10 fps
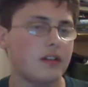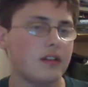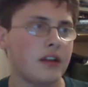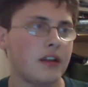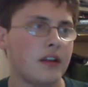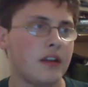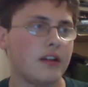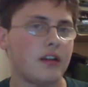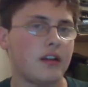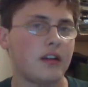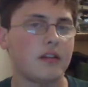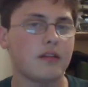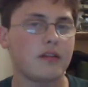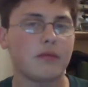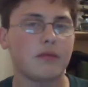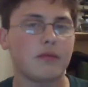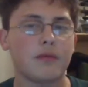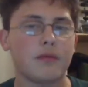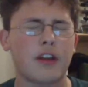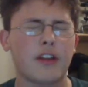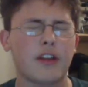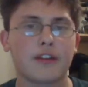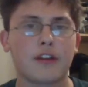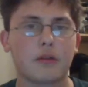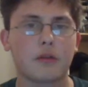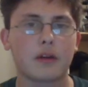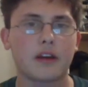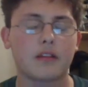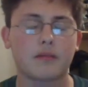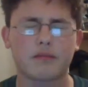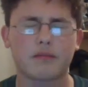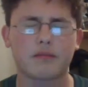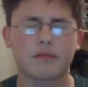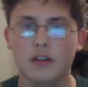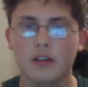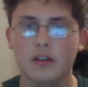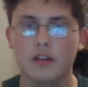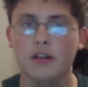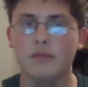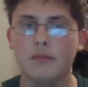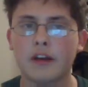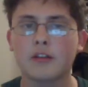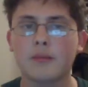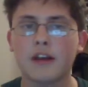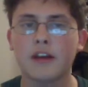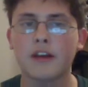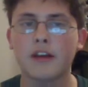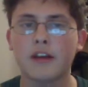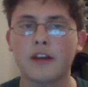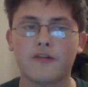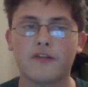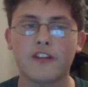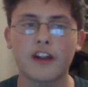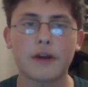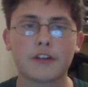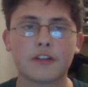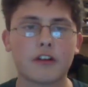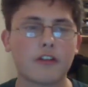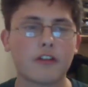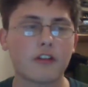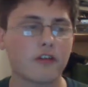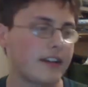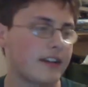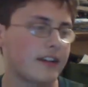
And now that that's out of the way, back to my filibuster of a rant.